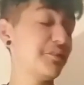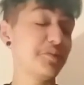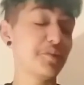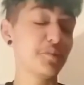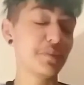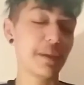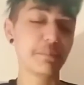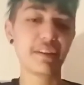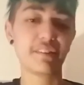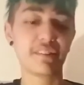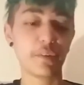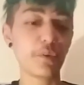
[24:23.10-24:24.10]
The first one that
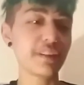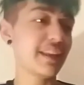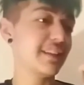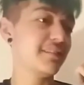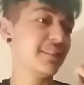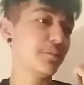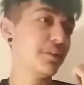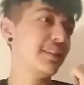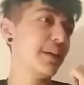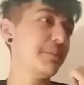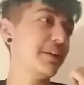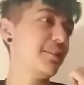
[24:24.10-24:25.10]
begins the one
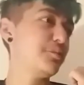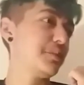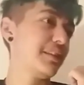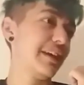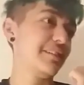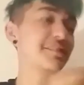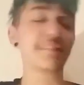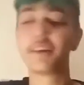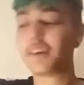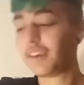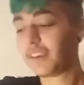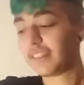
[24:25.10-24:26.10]
that begins with an S.
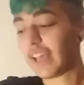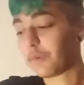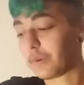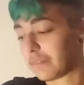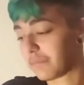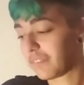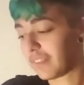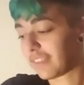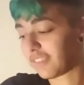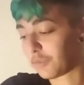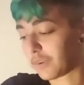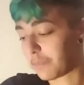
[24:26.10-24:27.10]
That one.
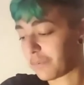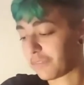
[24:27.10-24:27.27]
That's the one I